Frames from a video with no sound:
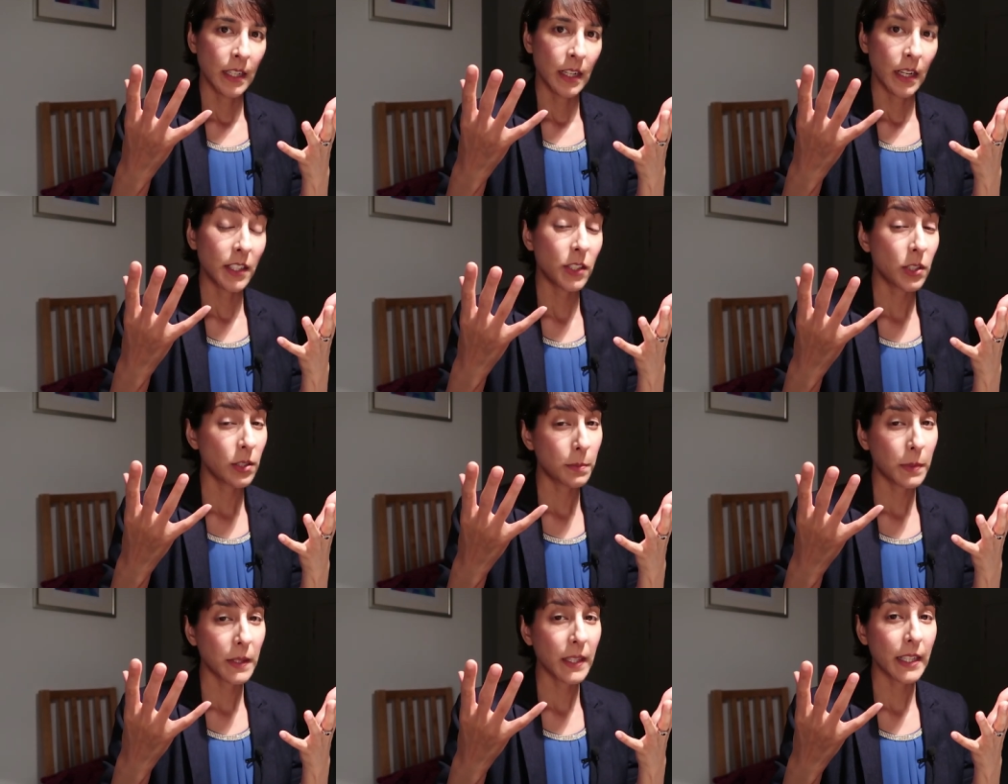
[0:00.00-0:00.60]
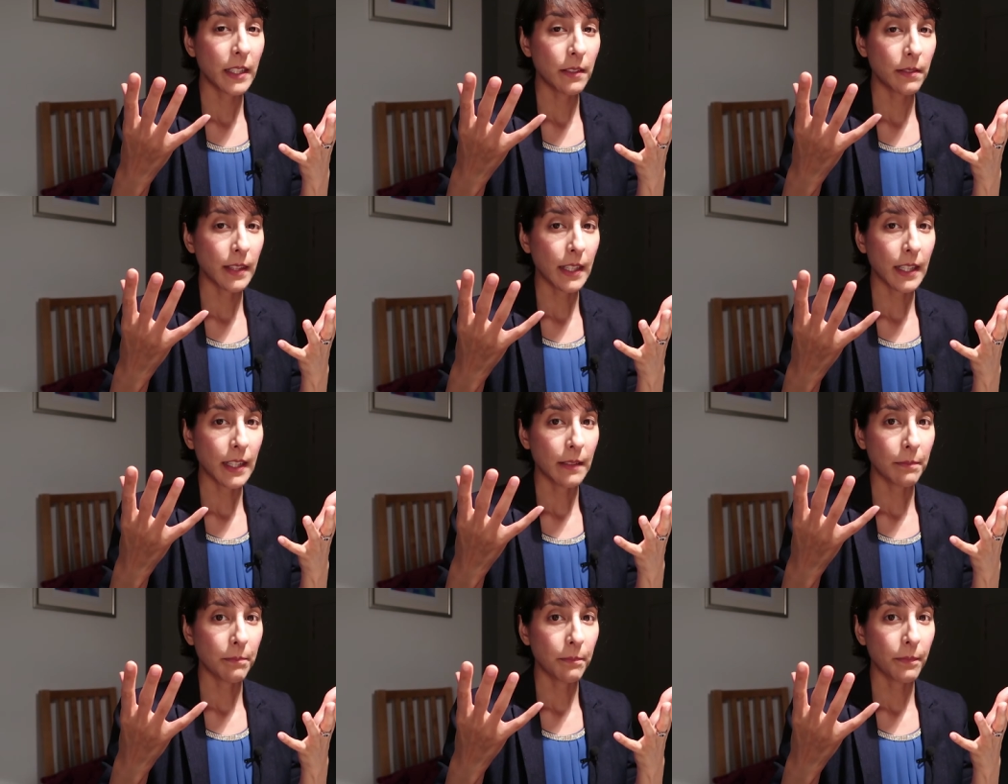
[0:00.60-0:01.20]
I do believe
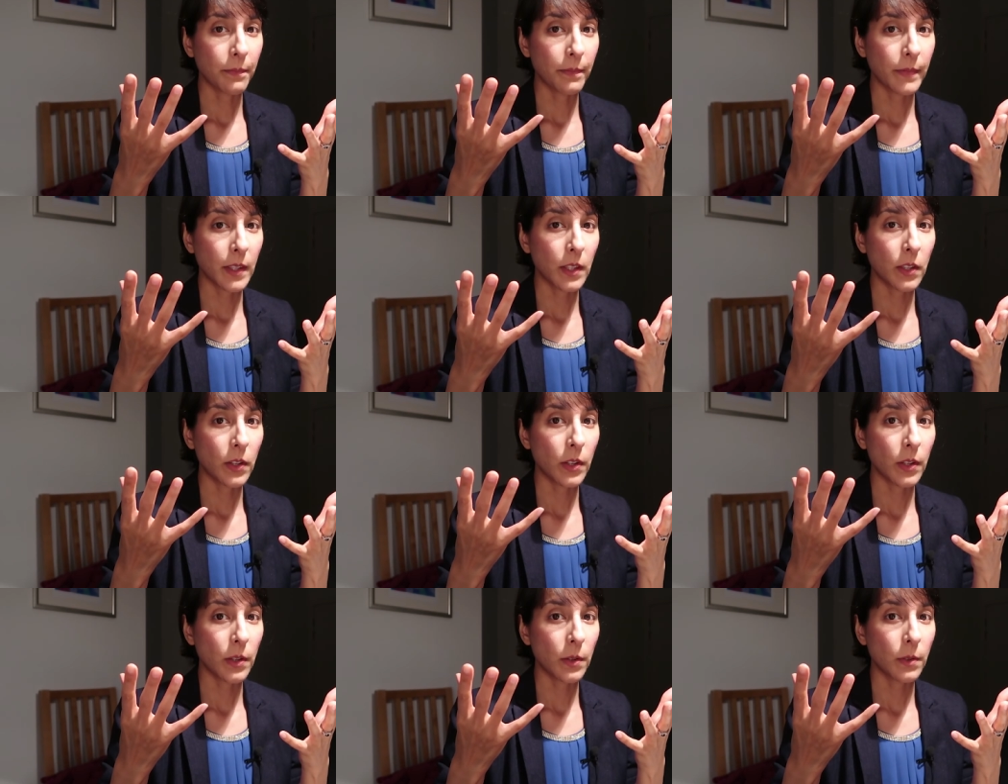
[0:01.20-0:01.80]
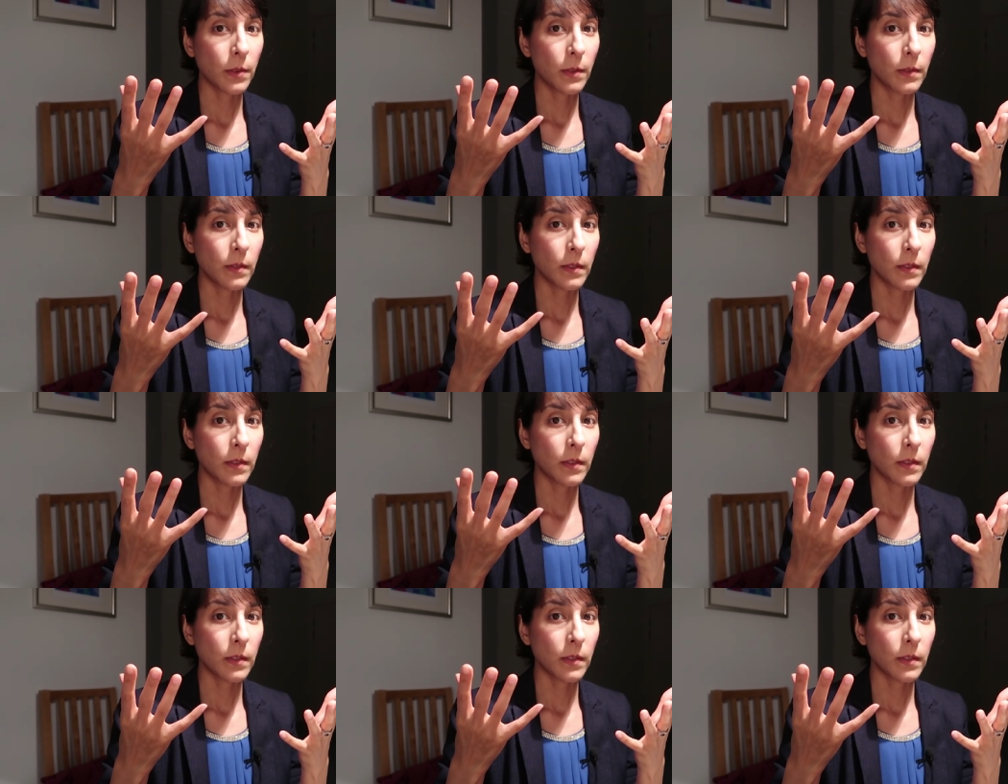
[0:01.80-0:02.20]
that, you know.